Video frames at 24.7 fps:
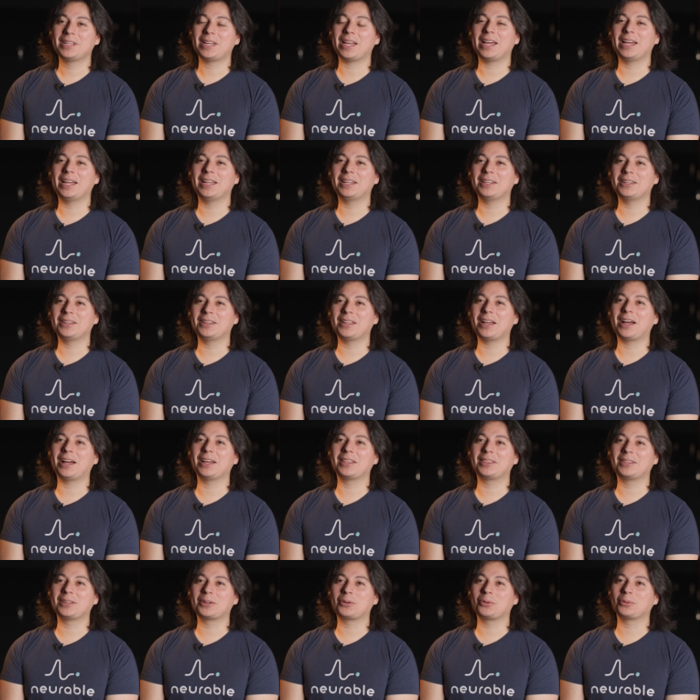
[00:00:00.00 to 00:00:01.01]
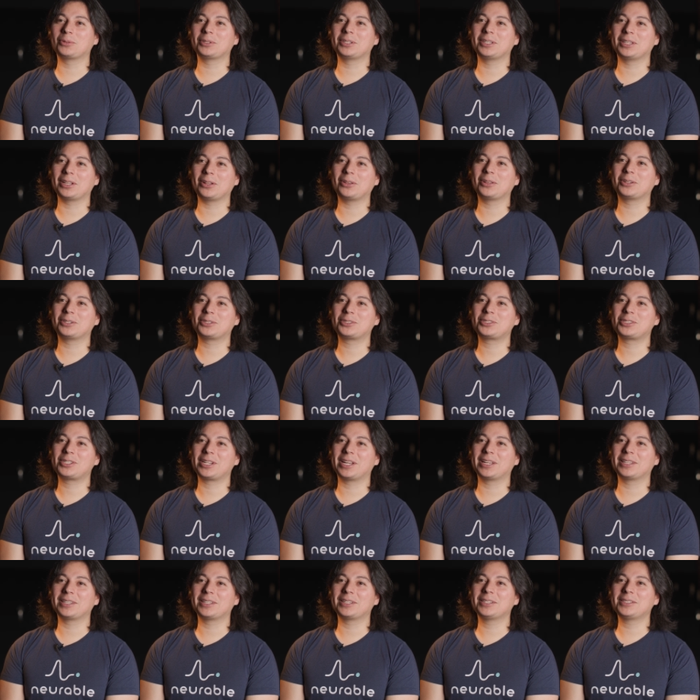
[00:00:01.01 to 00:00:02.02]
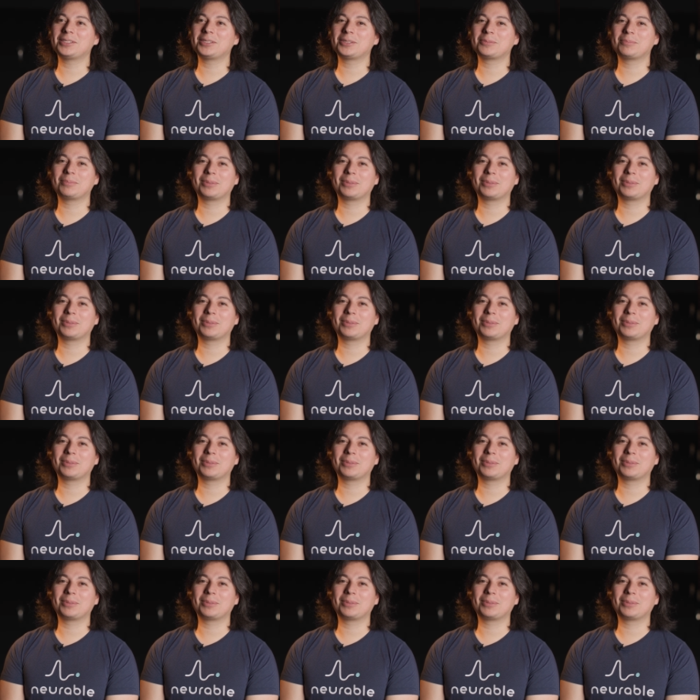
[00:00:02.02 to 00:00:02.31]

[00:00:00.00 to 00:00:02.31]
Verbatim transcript: And I think only they'll understand this,